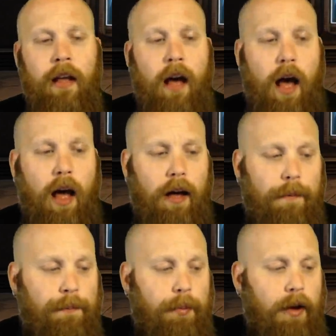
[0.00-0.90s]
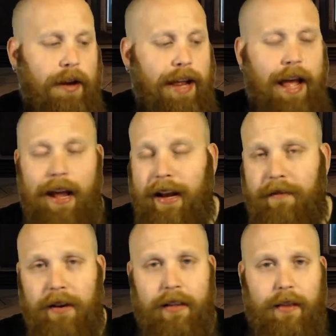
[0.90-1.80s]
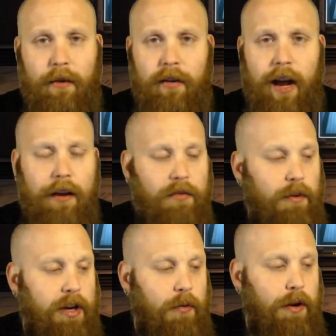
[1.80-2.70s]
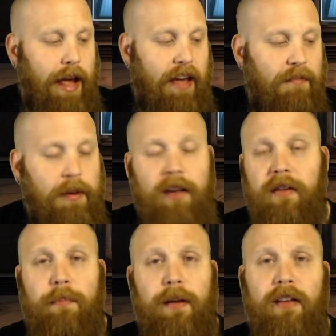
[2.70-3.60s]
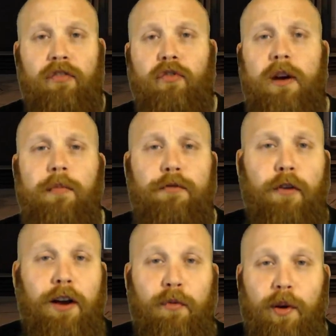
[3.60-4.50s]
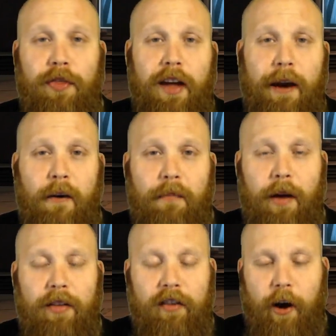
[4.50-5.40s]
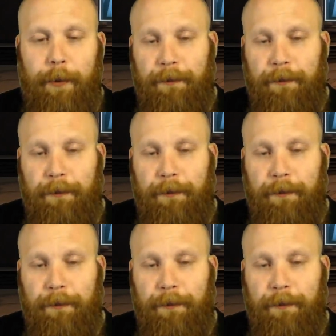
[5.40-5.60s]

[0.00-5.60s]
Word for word: Uh, but yeah, and even there were times when you would have PvP stream fun with Eric Musco,